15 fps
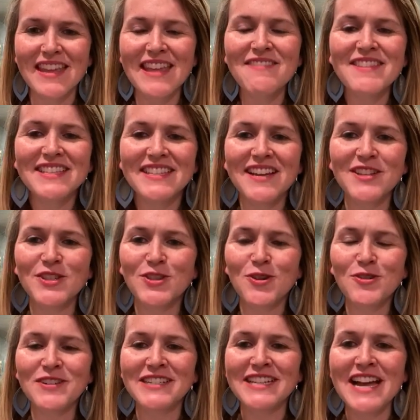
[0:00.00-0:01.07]
In this
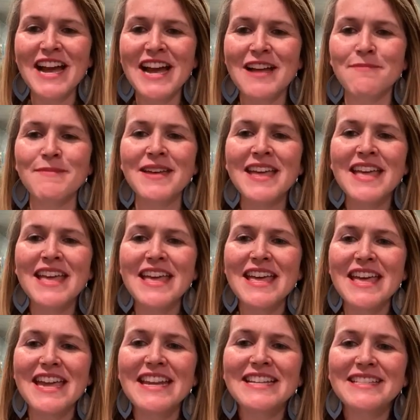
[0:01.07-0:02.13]
uncertain time, it